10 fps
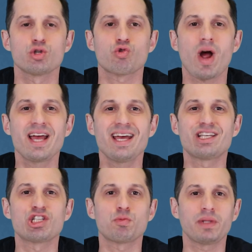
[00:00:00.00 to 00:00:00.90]
Try
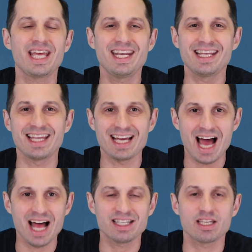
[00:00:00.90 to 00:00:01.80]
explaining the
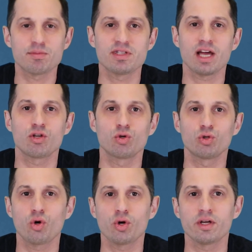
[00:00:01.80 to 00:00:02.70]
concepts that you're
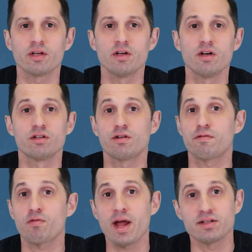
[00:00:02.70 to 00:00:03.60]
learning to
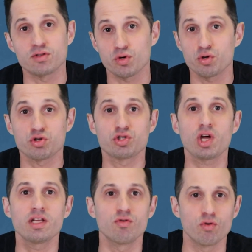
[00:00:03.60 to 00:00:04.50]
friends or your
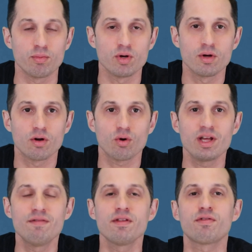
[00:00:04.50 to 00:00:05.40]
study group, or
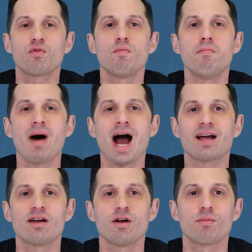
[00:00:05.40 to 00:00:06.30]
even through
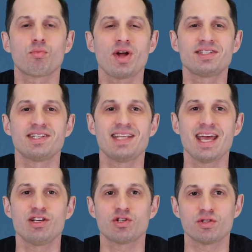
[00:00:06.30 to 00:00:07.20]
mock
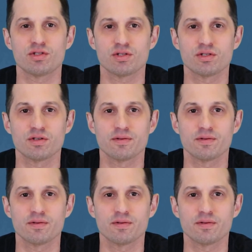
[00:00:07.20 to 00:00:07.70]
presentations.